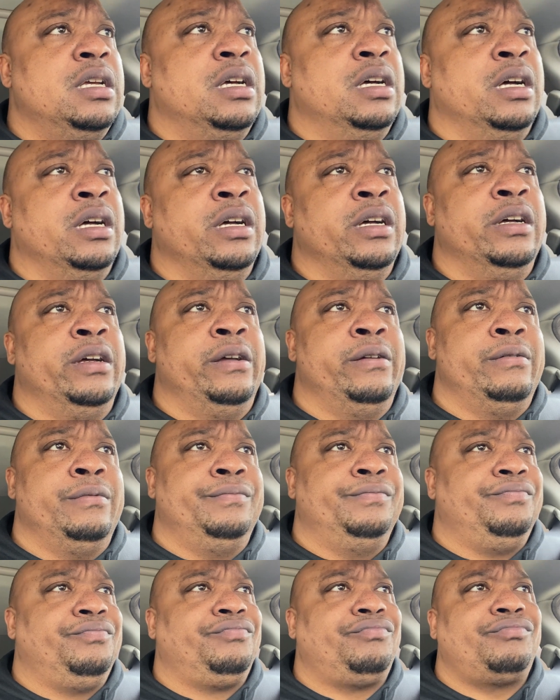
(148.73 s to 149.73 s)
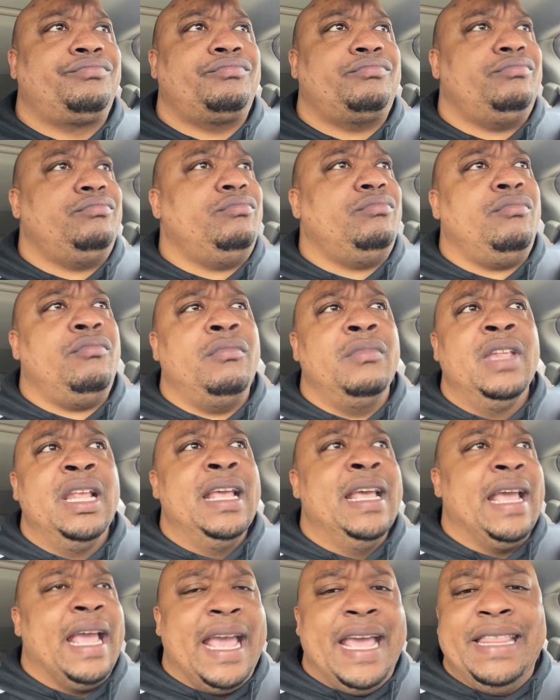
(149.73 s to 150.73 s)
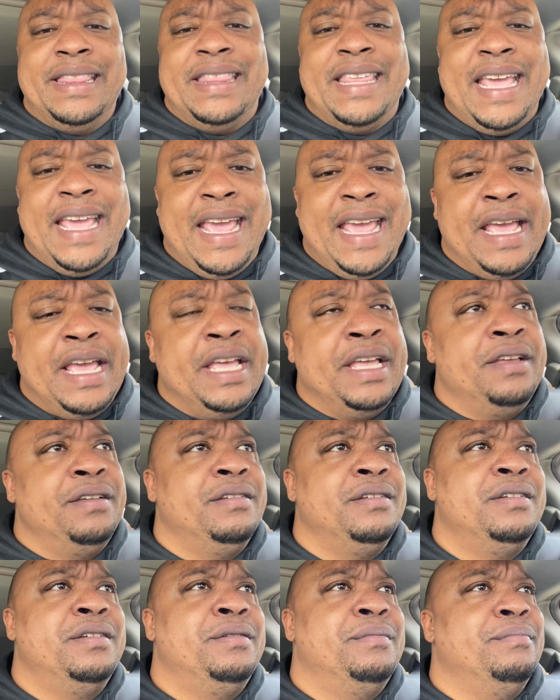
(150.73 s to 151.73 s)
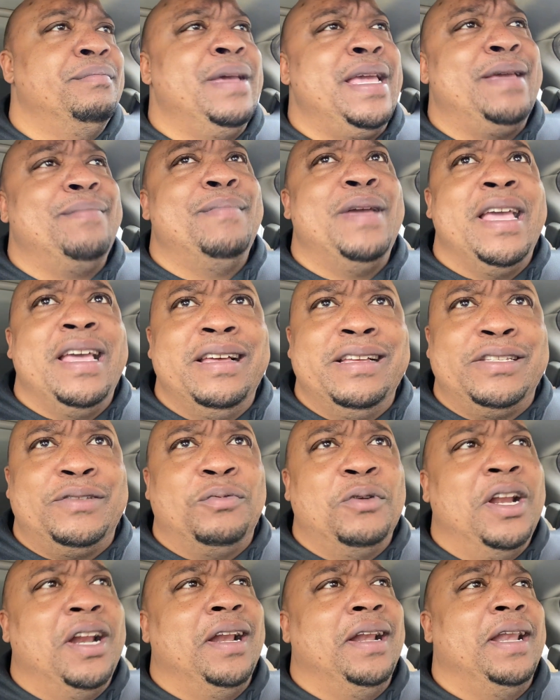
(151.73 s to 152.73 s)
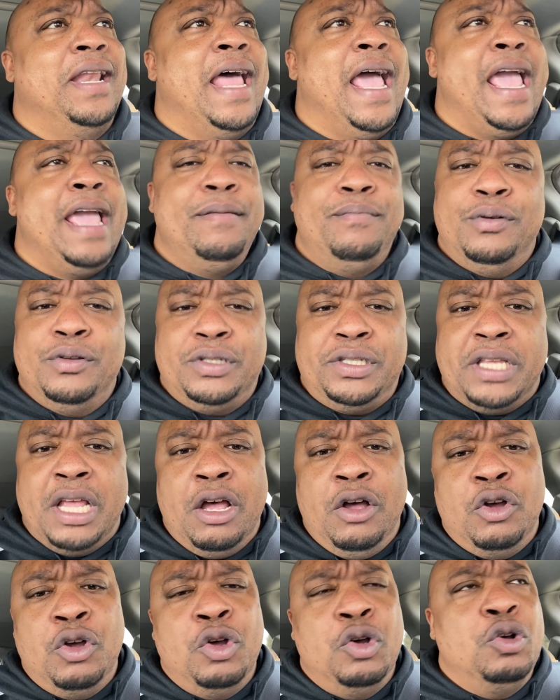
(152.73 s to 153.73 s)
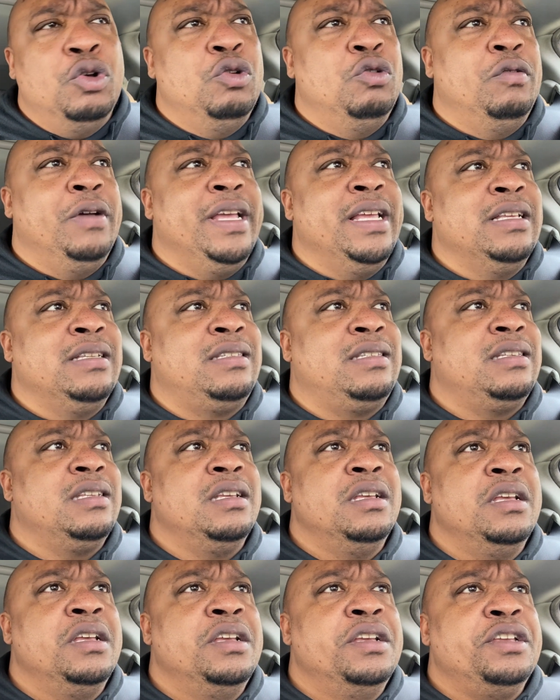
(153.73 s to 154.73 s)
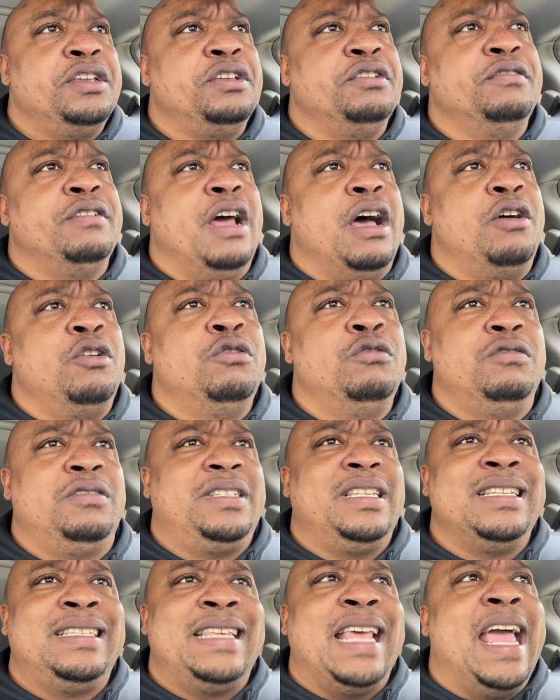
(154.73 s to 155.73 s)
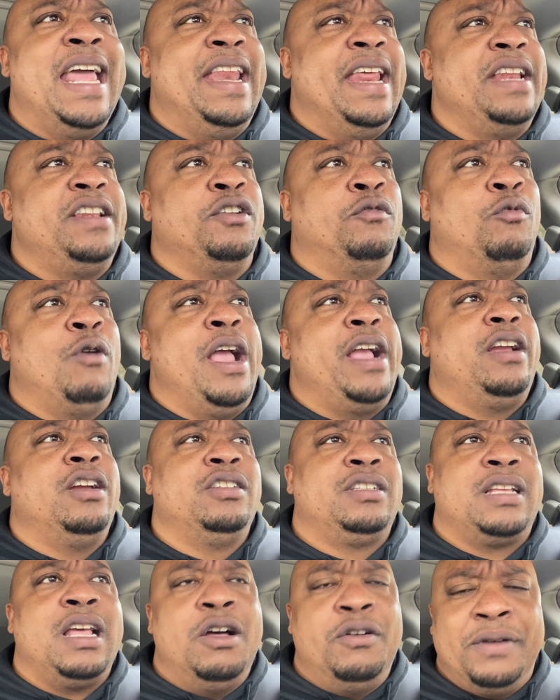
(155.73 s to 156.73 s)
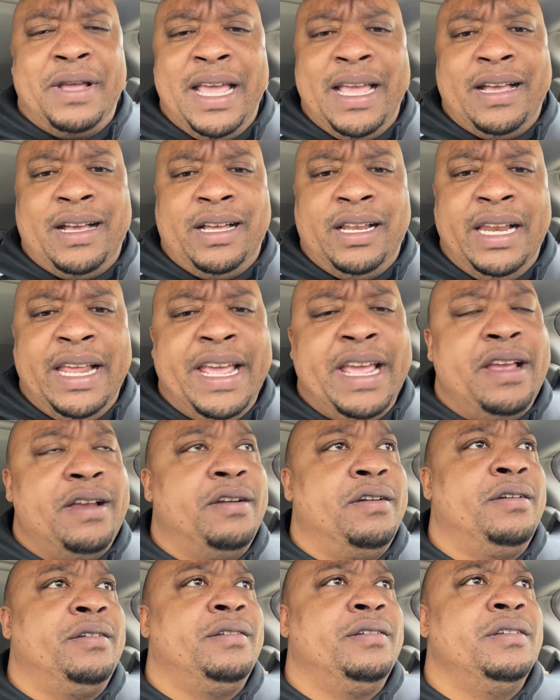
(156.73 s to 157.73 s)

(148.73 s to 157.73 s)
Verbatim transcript: Um, and then Meek Mill's with a label, so who is, you know, who's to say that the record's gonna get cleared?